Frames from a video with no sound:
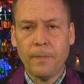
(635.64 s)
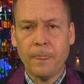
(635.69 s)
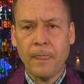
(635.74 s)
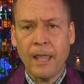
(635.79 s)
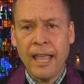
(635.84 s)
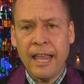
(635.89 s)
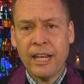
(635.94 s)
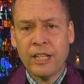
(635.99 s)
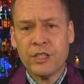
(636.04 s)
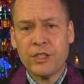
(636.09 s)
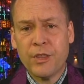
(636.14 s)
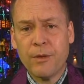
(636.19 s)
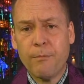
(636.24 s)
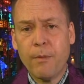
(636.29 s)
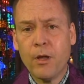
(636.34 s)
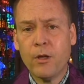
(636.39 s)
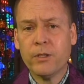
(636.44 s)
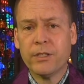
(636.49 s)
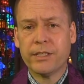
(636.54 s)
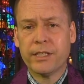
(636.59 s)
And it's the
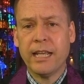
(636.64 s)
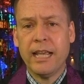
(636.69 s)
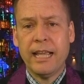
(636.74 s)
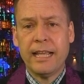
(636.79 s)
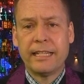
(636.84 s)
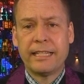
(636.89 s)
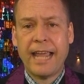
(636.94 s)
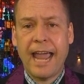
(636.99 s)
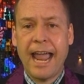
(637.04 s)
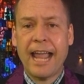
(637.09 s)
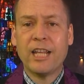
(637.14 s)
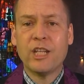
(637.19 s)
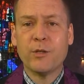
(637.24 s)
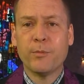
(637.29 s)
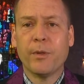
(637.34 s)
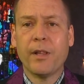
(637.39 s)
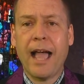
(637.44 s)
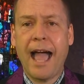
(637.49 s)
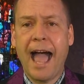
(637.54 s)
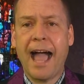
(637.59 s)
most
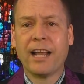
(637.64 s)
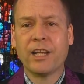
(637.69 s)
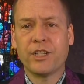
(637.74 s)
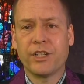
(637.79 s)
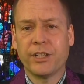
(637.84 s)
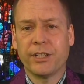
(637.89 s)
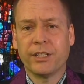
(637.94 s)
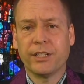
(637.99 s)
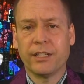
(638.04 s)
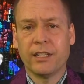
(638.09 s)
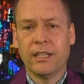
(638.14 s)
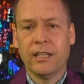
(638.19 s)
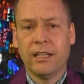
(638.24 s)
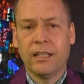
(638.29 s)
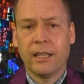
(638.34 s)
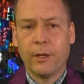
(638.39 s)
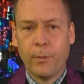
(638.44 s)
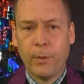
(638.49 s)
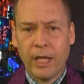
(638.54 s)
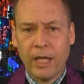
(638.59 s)
tangible action
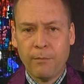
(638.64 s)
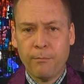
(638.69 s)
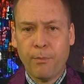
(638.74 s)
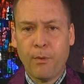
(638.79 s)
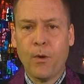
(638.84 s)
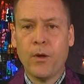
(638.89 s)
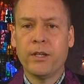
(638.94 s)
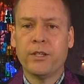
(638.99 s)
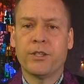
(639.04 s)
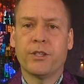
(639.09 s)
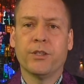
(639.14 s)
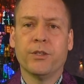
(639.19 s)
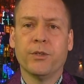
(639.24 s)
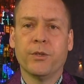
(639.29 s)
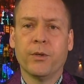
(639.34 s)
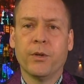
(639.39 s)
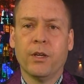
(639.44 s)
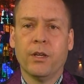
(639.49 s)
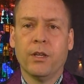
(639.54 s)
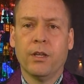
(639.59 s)
that we can point
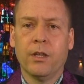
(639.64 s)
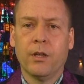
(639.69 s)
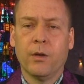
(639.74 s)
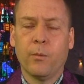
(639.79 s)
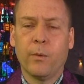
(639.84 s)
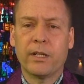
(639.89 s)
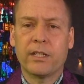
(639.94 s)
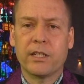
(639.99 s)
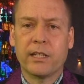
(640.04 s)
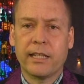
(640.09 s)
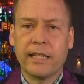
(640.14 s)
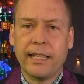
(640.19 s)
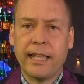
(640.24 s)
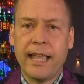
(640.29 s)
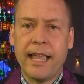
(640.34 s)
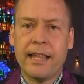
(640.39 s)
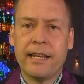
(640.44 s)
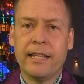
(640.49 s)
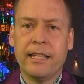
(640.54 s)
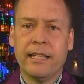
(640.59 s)
to which
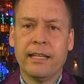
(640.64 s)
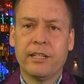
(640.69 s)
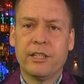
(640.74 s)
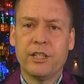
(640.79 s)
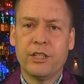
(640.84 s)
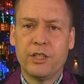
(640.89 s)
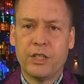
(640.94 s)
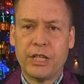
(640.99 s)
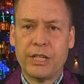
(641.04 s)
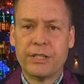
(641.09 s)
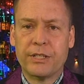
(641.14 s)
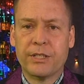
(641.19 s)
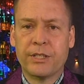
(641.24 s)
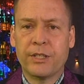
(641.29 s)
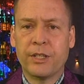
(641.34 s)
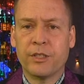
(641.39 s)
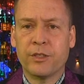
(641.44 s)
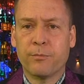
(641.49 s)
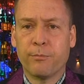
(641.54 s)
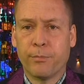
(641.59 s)
led to
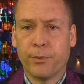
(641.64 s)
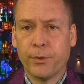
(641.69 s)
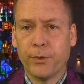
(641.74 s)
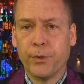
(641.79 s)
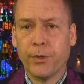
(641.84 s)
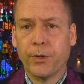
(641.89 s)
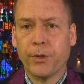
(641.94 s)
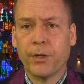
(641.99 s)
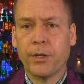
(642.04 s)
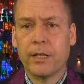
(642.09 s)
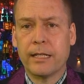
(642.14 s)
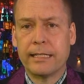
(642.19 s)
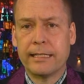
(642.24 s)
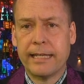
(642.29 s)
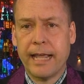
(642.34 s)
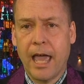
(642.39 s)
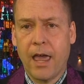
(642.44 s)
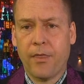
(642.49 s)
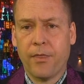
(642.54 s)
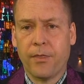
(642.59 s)
Jesus' brutal
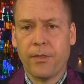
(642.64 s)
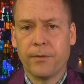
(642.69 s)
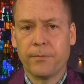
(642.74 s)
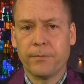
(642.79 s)
death.